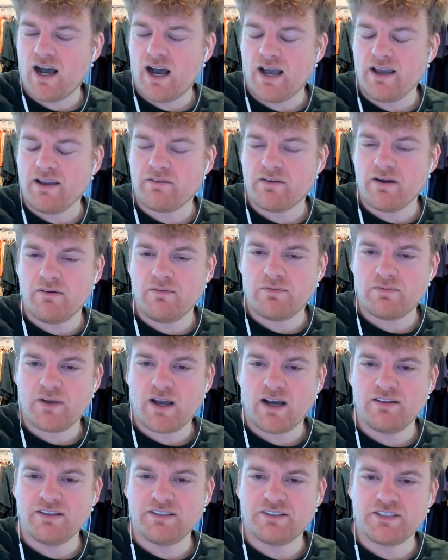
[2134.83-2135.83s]
I
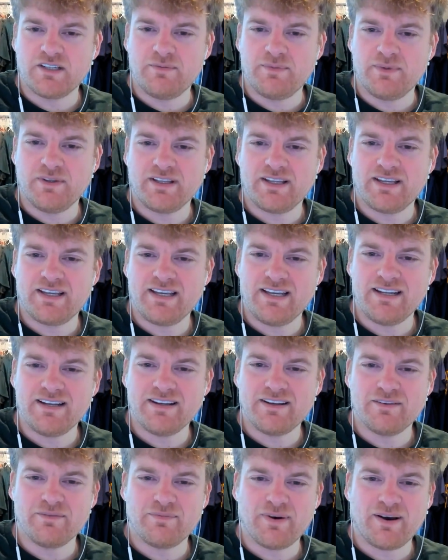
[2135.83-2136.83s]
got legitimately
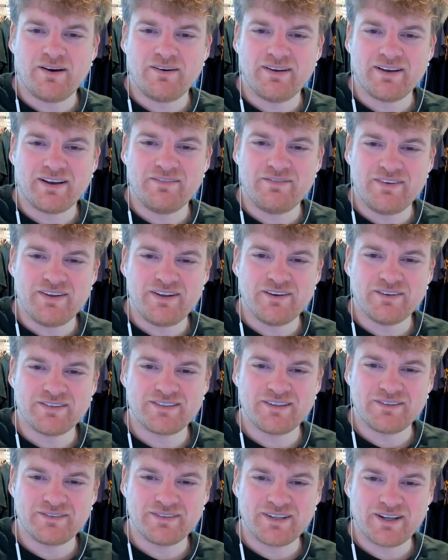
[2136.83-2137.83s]
heated about like a video
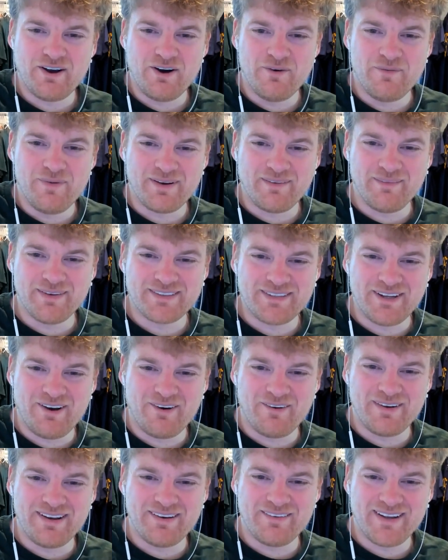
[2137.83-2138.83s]
series, like, oh, but Michelle, we need to